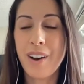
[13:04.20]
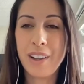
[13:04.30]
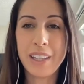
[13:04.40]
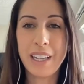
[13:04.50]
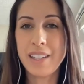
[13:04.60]
for the
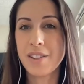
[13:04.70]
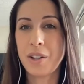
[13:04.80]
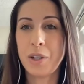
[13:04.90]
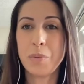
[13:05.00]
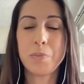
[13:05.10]
holidays.
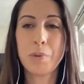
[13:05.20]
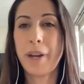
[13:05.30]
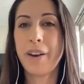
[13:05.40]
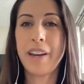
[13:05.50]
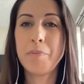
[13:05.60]
Are you
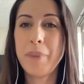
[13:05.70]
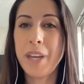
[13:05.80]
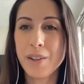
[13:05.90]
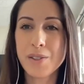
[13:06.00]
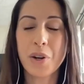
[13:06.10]
preparing
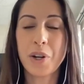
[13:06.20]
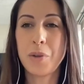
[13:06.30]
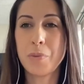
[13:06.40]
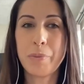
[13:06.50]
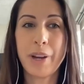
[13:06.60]
meals? Are
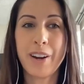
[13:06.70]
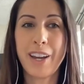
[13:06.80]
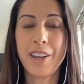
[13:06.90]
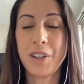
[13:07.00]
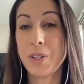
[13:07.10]
you
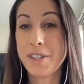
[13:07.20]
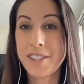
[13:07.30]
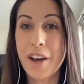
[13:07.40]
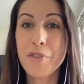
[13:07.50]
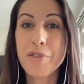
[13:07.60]
preparing
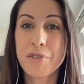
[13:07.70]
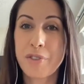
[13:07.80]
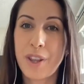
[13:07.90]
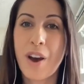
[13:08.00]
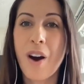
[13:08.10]
yourself
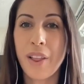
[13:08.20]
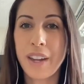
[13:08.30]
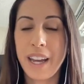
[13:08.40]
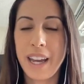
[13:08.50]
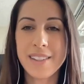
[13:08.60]
for the
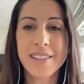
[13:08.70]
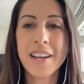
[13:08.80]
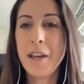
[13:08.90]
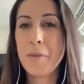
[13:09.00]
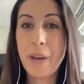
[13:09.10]
holidays,
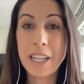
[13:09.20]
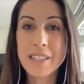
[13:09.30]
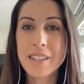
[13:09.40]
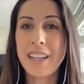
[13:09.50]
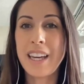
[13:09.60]

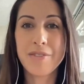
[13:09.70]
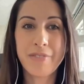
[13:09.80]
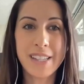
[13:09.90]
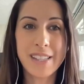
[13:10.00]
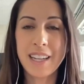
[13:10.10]
mentally,
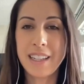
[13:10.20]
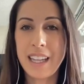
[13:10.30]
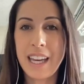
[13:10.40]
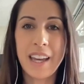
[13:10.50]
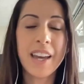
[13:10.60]

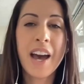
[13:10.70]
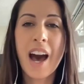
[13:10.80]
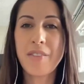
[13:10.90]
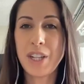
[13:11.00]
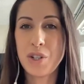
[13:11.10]
physically,
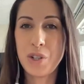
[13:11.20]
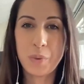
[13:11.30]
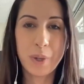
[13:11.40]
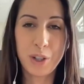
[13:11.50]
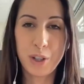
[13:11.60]
having to
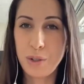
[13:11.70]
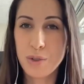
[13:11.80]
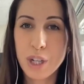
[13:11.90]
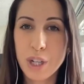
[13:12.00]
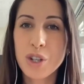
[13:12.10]
do with your
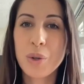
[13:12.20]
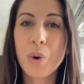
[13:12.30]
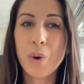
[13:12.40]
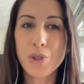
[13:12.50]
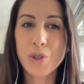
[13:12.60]
nutrition
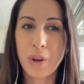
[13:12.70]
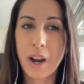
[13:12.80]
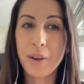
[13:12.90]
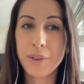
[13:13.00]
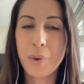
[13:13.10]
goals, your
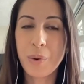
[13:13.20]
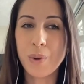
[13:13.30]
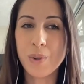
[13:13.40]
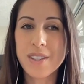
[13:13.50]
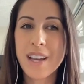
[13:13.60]
health
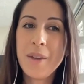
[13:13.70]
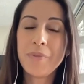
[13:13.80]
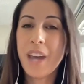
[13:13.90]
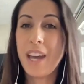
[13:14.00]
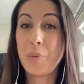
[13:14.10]
goals?
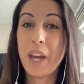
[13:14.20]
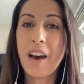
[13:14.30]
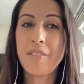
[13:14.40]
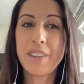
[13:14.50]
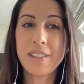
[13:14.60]
And then we
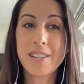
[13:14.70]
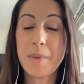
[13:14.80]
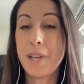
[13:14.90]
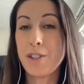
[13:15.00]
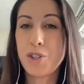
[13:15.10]
have the
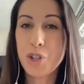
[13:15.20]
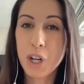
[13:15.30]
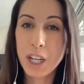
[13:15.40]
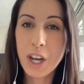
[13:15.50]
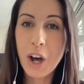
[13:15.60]
step that's
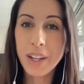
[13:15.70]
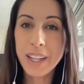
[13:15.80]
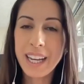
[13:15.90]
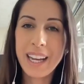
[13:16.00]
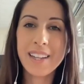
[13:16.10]
during the
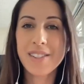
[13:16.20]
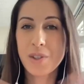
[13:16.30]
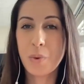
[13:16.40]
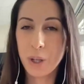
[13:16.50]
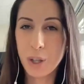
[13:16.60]
holidays.
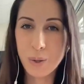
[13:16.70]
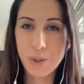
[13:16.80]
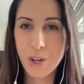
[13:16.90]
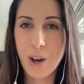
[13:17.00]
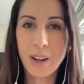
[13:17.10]
So what
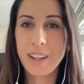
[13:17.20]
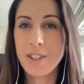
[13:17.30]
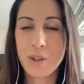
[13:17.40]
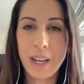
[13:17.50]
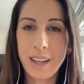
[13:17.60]
goes
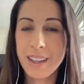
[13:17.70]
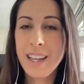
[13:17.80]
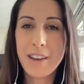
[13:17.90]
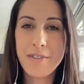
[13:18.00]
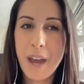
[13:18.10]
on during
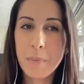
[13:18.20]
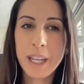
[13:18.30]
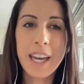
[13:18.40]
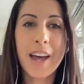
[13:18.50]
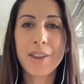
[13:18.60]
the
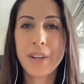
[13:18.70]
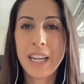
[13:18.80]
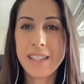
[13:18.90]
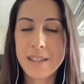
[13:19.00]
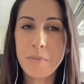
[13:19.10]
family
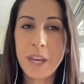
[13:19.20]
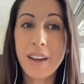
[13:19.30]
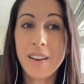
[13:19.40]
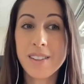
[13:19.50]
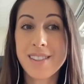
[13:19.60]
gatherings, the
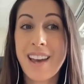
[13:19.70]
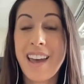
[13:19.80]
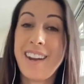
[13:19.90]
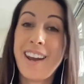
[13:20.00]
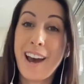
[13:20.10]
meals,
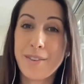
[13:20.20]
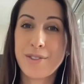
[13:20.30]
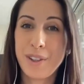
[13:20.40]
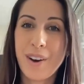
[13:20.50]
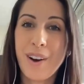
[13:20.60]
and then
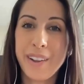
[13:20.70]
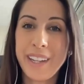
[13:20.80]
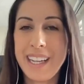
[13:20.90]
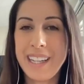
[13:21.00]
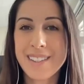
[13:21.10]
after the
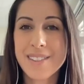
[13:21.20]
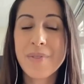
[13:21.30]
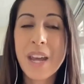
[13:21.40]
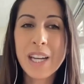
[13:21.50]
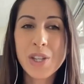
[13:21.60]
holidays.
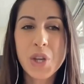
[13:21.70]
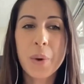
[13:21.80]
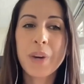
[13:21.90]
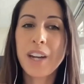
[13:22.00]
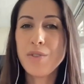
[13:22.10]

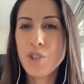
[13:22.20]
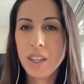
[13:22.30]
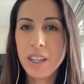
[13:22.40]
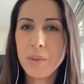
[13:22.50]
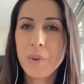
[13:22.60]
So kind of
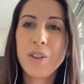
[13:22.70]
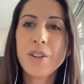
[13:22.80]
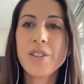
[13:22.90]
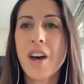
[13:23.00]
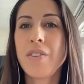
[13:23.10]
checking in with
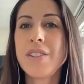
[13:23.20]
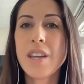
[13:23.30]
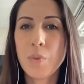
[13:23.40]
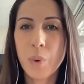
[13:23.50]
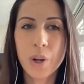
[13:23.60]
yourself
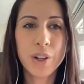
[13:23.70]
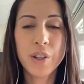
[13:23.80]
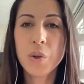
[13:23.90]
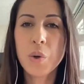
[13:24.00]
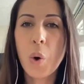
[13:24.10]
and seeing what are
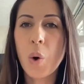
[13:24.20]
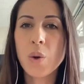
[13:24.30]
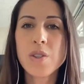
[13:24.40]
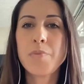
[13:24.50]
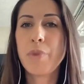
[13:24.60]
your
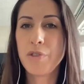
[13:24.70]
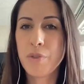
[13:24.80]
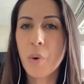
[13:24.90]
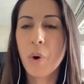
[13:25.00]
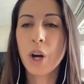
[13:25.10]
goals
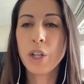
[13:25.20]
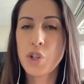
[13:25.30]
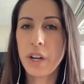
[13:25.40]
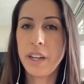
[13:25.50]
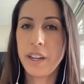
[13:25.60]
before,
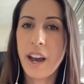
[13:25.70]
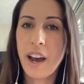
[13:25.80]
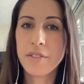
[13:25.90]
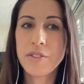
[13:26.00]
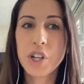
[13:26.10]
during, and
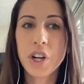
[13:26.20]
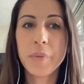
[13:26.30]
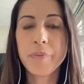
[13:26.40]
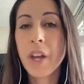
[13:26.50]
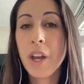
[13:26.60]

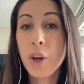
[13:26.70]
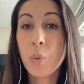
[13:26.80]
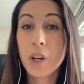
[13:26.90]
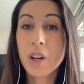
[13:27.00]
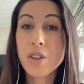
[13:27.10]
after.
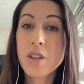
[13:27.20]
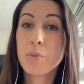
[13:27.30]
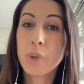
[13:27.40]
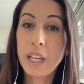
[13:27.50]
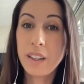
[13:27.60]
What are
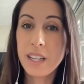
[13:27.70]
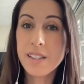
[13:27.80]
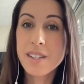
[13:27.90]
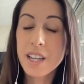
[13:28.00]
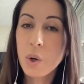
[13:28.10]
some
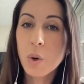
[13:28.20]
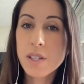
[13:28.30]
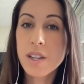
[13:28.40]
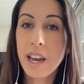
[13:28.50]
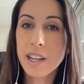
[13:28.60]
realistic
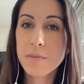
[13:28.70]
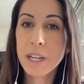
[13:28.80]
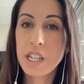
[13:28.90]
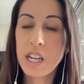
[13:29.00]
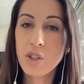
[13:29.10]
goals and
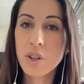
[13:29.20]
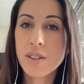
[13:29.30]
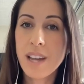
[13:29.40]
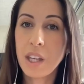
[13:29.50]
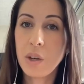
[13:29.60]

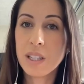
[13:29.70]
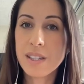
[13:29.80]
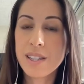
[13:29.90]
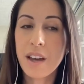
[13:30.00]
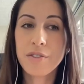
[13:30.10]
expectations that you
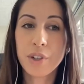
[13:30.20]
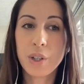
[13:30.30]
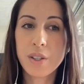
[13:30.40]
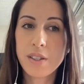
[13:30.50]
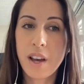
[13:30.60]
can set for
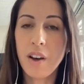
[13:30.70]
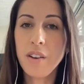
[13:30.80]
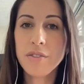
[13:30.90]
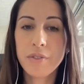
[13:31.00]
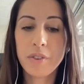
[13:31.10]

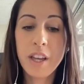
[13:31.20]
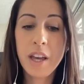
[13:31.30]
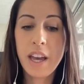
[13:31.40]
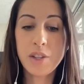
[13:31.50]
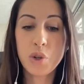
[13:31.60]
yourself?
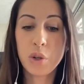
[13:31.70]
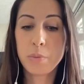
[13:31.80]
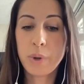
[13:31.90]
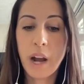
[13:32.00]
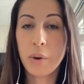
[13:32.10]
Is your
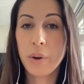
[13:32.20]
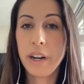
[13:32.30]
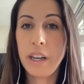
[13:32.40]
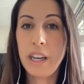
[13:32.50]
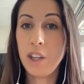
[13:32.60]

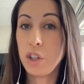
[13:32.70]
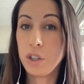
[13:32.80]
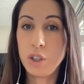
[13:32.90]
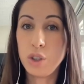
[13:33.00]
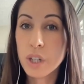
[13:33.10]
priority
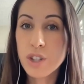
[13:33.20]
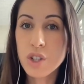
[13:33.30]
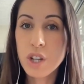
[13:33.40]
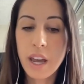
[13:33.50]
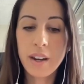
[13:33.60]
your
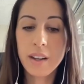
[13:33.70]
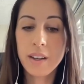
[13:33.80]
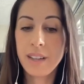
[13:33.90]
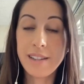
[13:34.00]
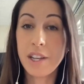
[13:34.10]
nutrition?
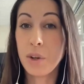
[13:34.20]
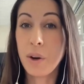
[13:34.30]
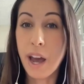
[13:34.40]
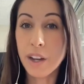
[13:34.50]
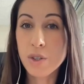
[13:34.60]
Is it
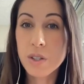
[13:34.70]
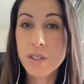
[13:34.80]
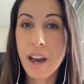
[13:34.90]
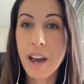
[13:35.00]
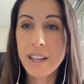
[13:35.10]
your
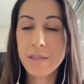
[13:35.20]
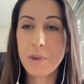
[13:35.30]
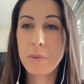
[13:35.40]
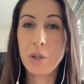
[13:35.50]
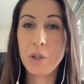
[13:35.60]
exercise?
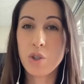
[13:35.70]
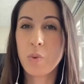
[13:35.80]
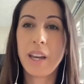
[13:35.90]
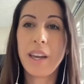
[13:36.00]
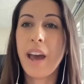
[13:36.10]
Maybe you
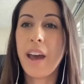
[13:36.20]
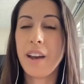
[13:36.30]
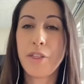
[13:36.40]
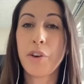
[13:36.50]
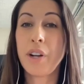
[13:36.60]
just want to
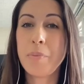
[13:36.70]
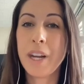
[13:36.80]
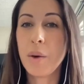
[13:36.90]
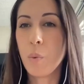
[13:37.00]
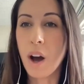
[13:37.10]
get a
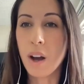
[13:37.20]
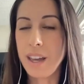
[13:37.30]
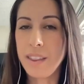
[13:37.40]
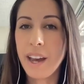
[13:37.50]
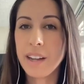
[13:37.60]
30-minute walk
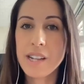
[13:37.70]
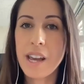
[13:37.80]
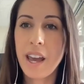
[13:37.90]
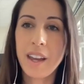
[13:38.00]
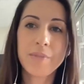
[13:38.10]
in that
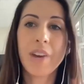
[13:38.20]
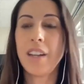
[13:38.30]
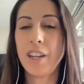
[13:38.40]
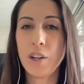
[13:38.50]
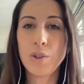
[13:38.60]
day.
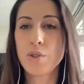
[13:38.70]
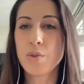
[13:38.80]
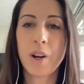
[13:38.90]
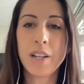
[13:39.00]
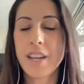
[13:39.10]
And then you
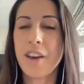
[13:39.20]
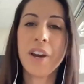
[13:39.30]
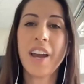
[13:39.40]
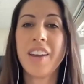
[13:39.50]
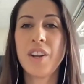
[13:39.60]
just want to say,
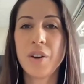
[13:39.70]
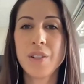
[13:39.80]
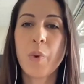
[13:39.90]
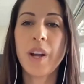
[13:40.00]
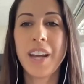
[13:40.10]
okay,
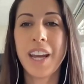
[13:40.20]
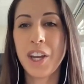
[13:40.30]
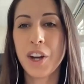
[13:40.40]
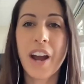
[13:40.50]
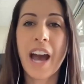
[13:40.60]
it's one day
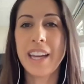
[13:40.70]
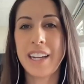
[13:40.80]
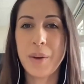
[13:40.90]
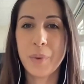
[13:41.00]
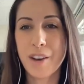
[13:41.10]
a year, I
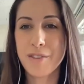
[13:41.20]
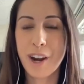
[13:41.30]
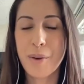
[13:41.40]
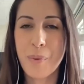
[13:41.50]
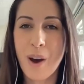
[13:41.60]
can eat
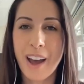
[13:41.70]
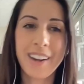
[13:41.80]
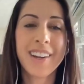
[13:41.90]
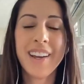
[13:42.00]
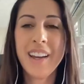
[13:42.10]
whatever I
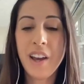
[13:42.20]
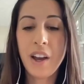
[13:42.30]
want.